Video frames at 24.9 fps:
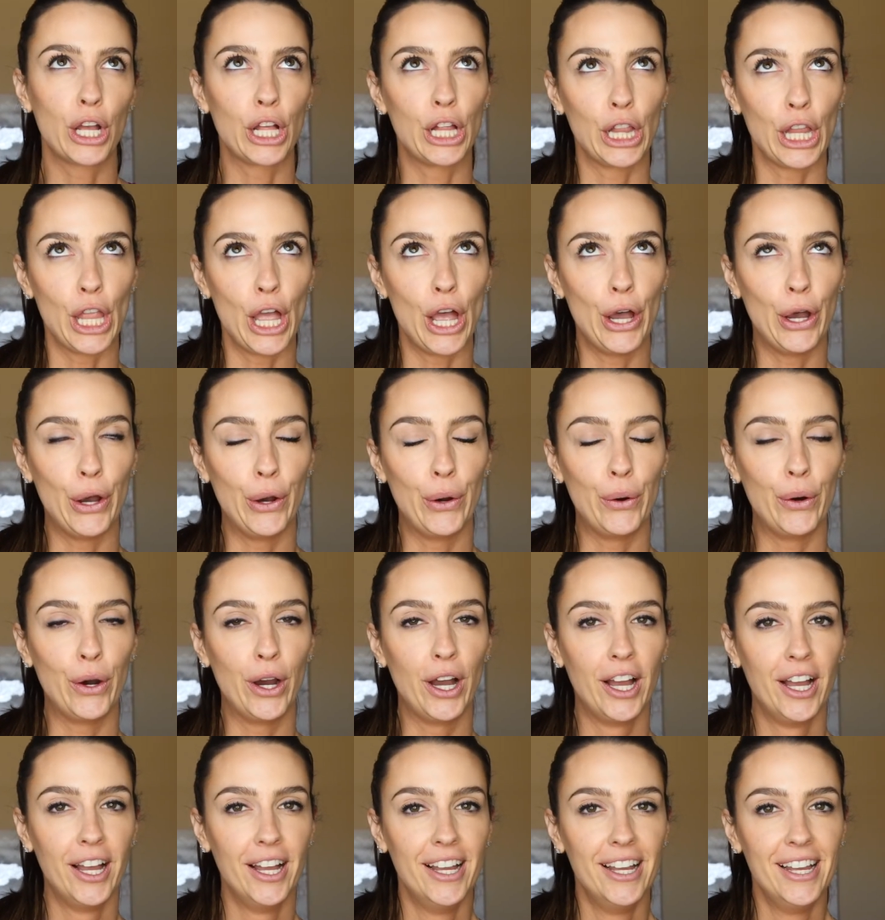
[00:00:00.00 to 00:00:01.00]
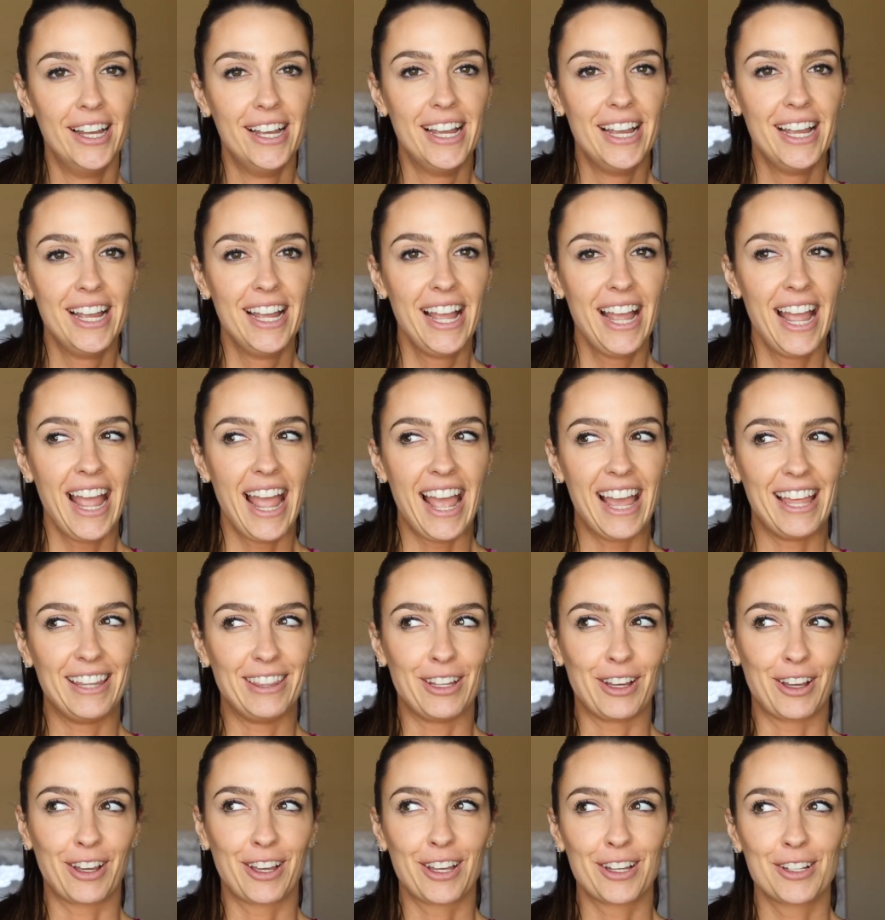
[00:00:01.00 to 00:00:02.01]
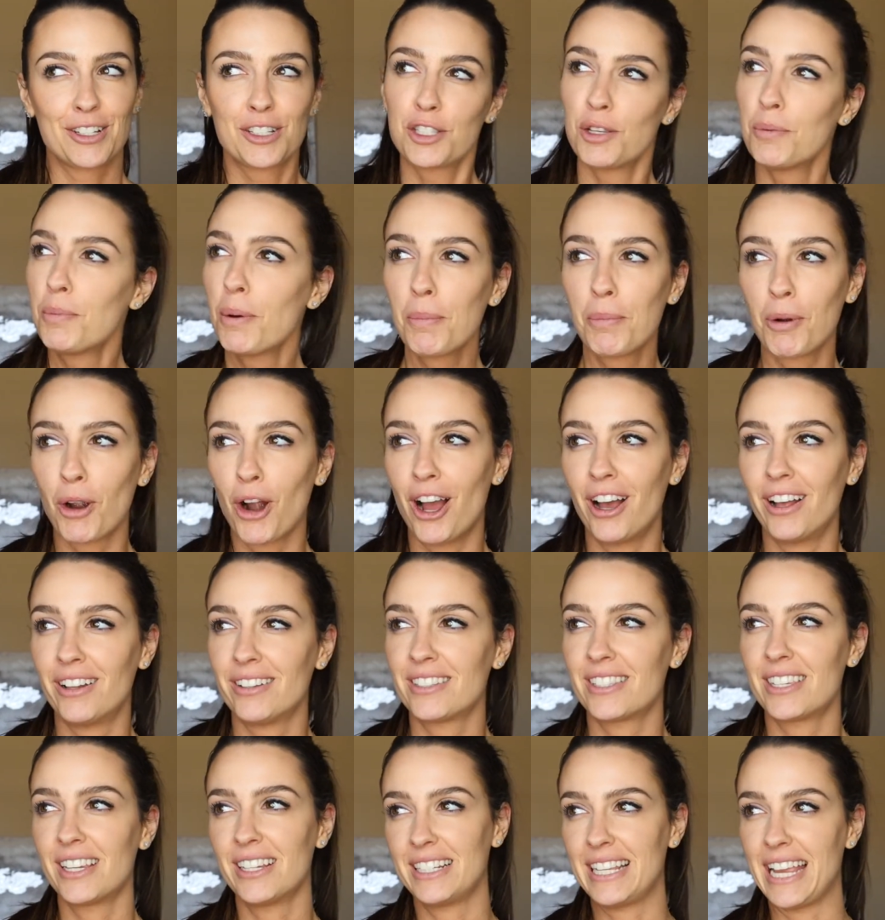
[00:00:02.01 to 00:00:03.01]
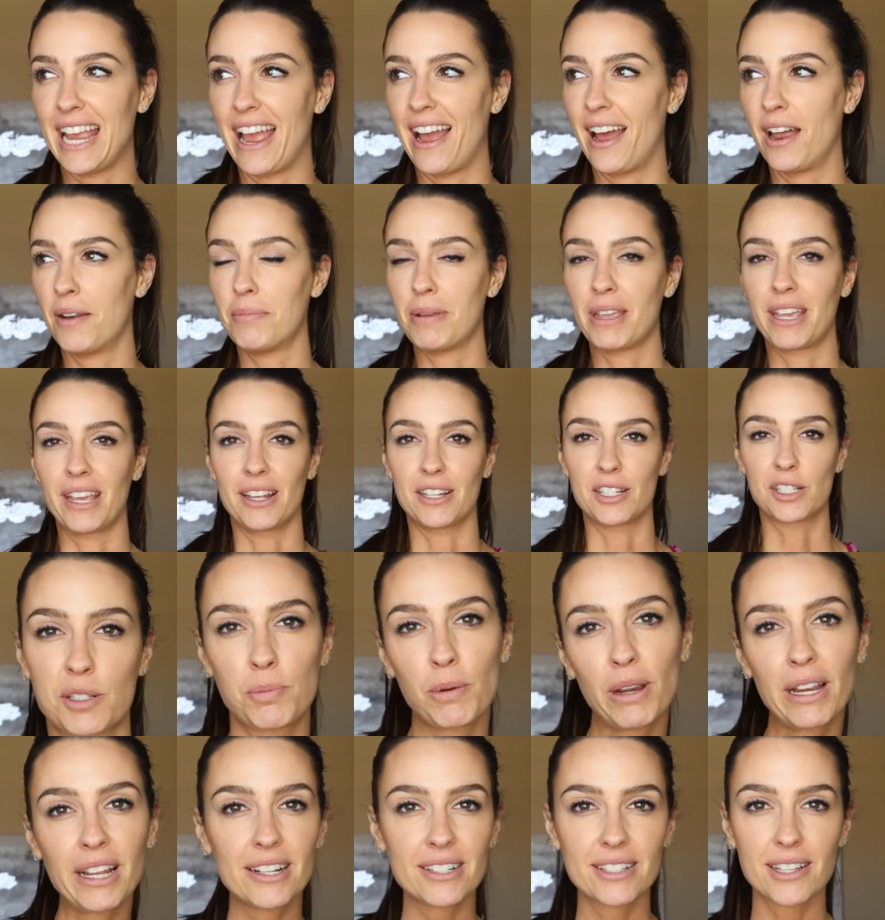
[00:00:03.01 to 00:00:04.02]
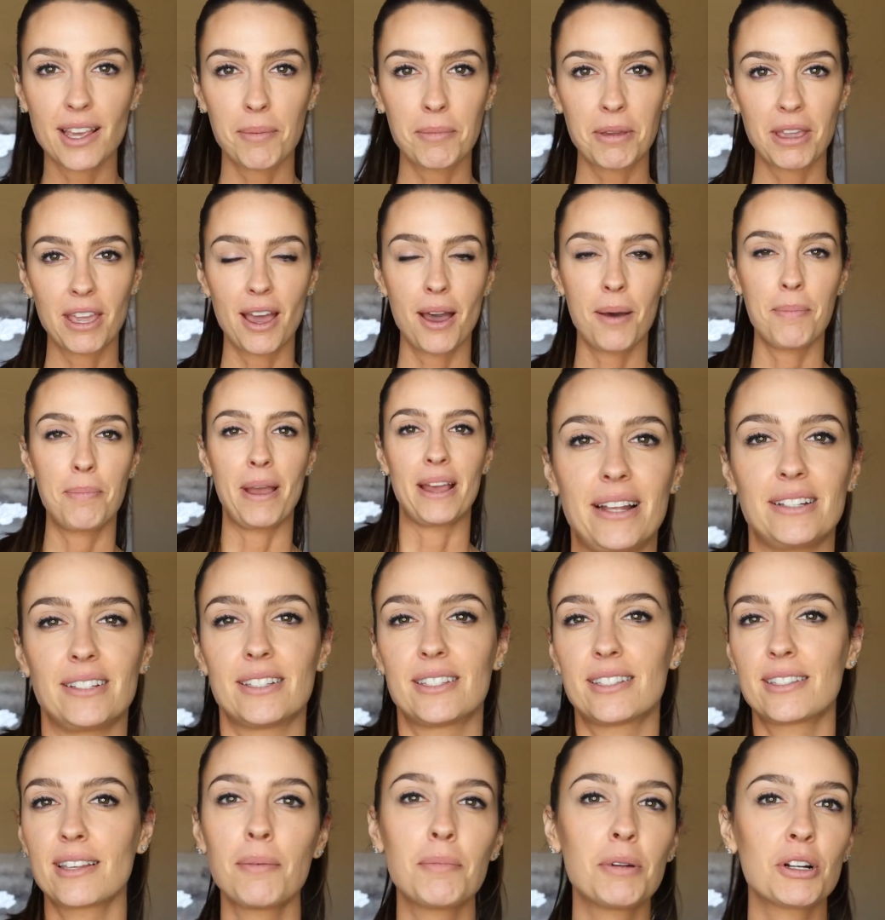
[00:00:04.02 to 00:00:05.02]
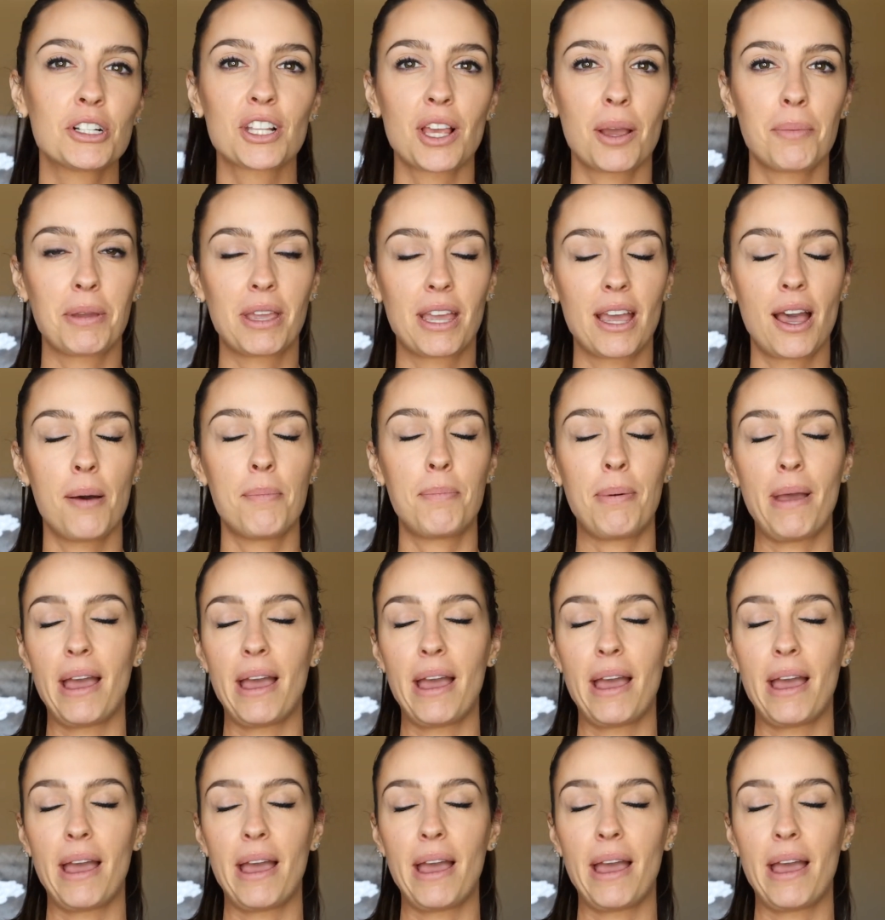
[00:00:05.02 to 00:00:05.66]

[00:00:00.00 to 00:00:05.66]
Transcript: glow and look super bronzed and tan because spring is coming up and summer's coming up